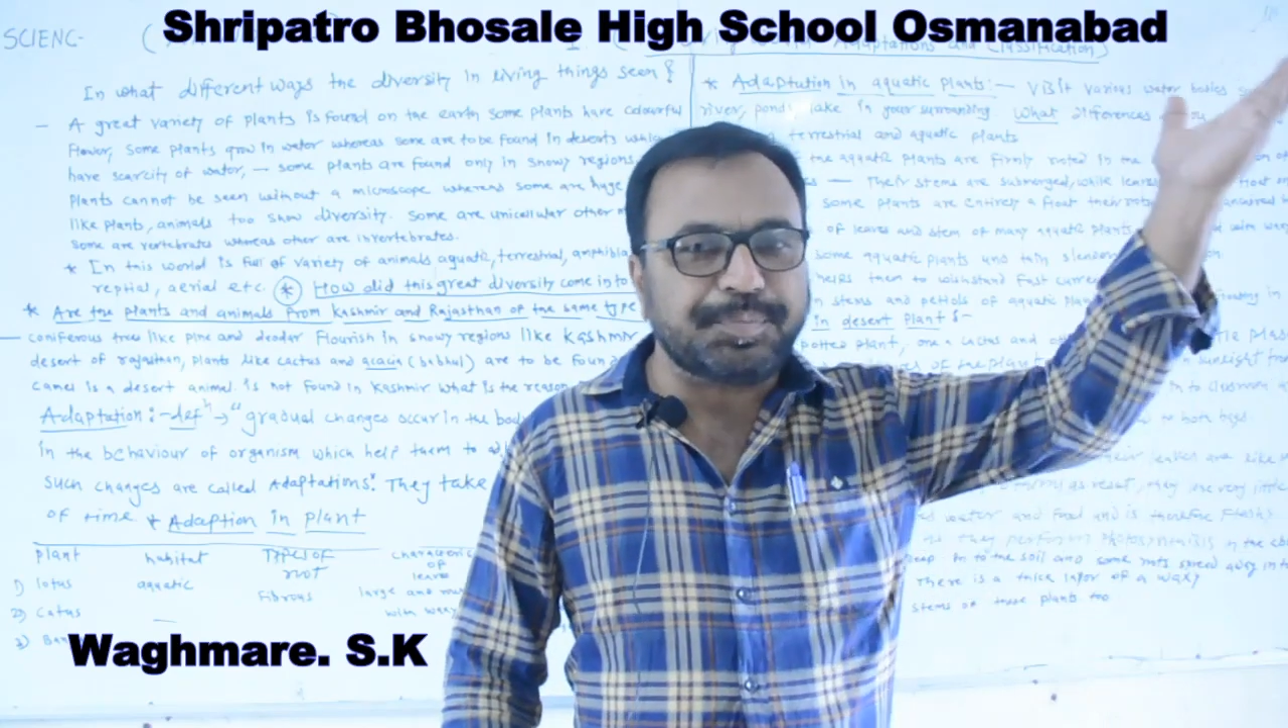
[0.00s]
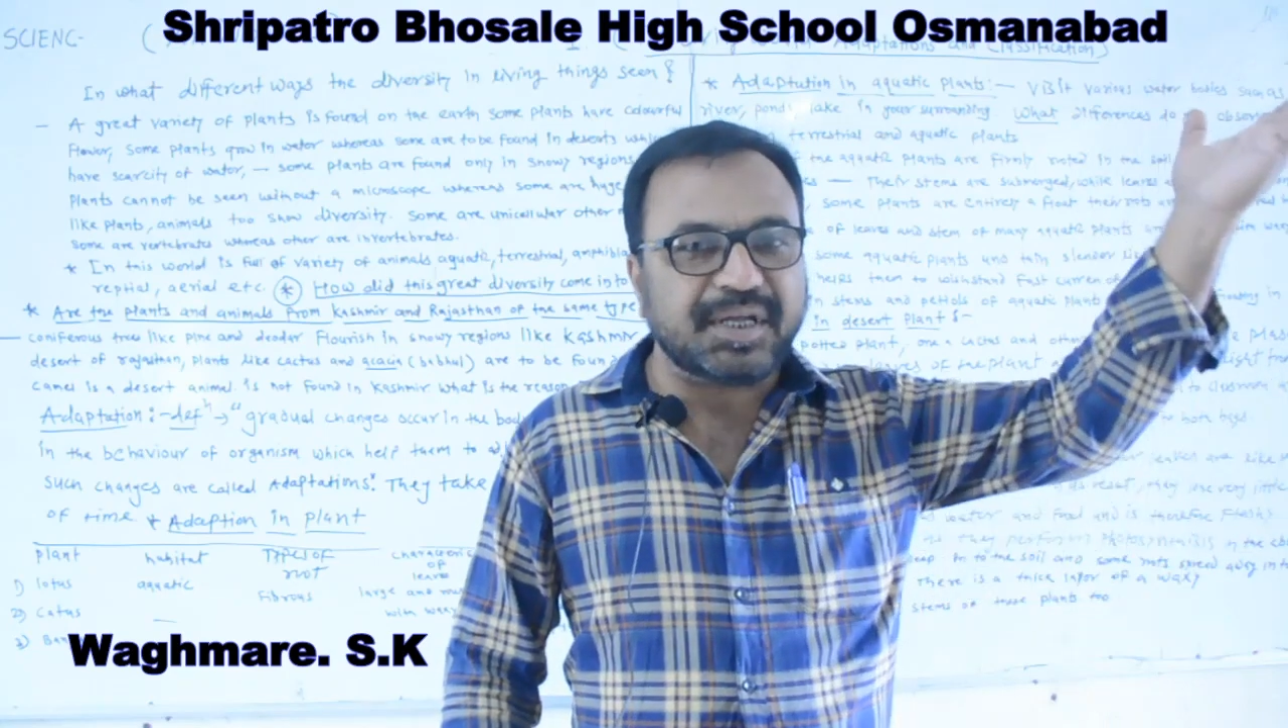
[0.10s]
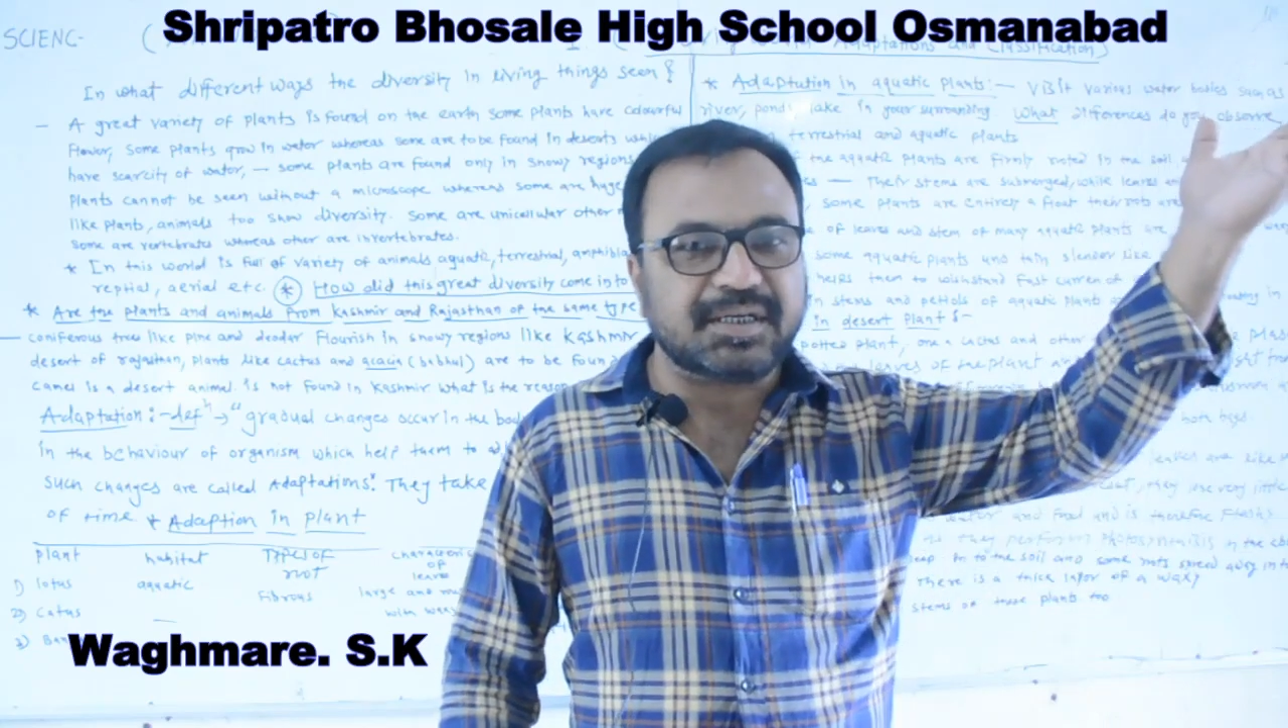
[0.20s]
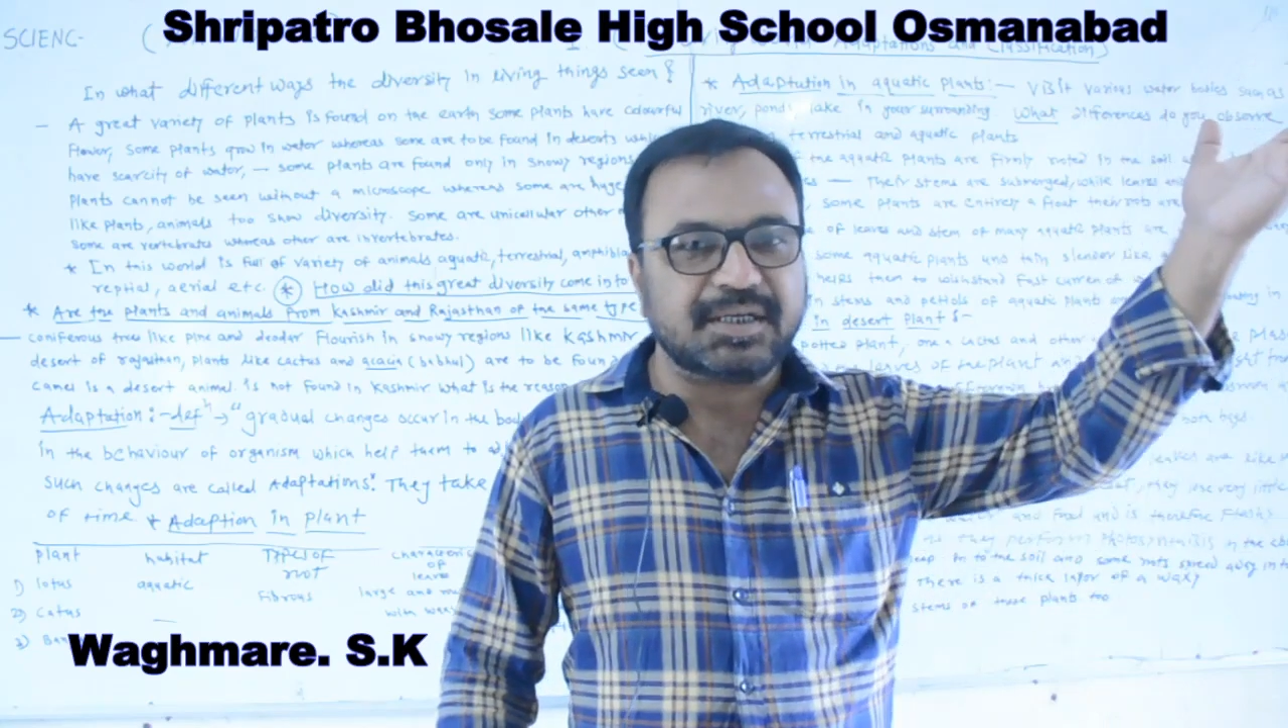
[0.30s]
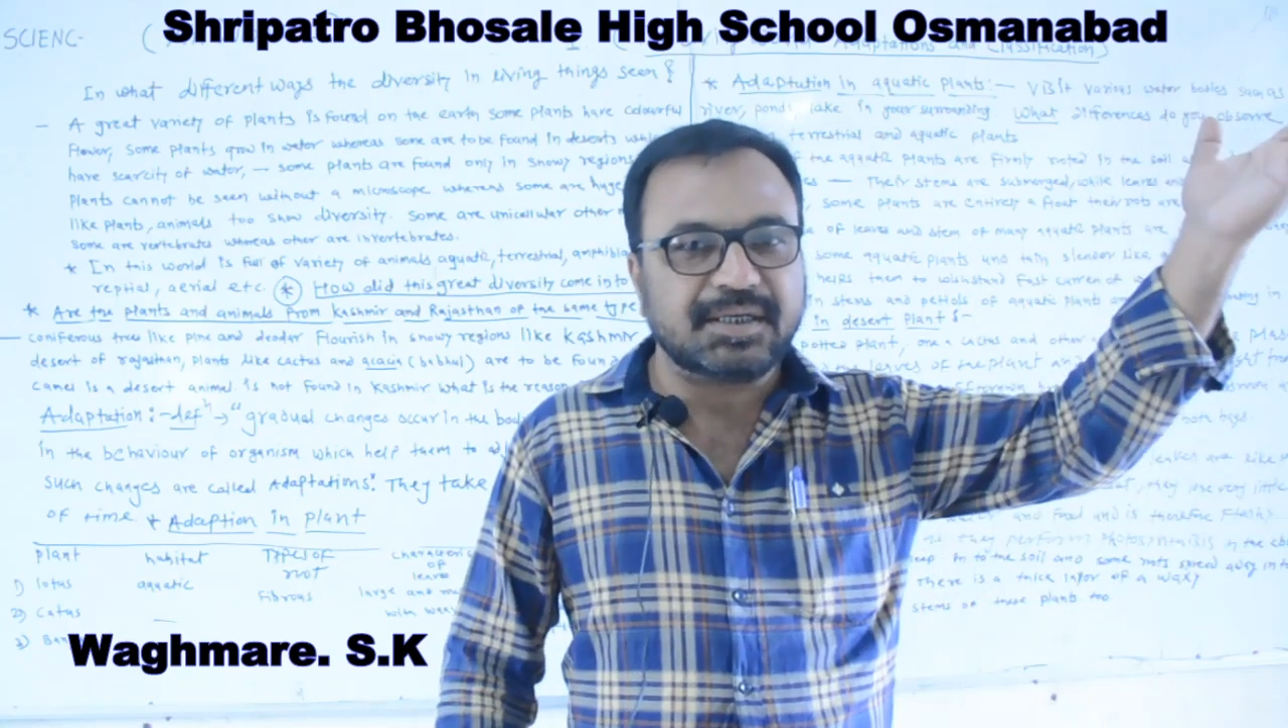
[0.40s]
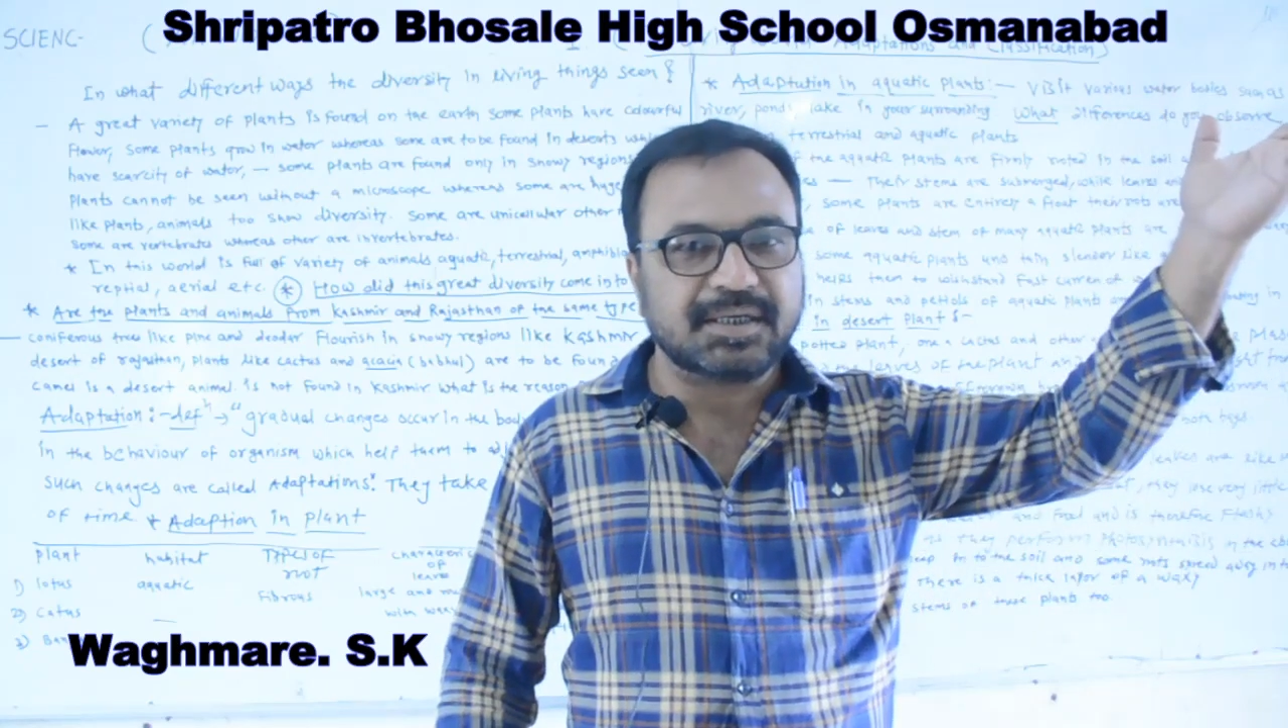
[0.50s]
big.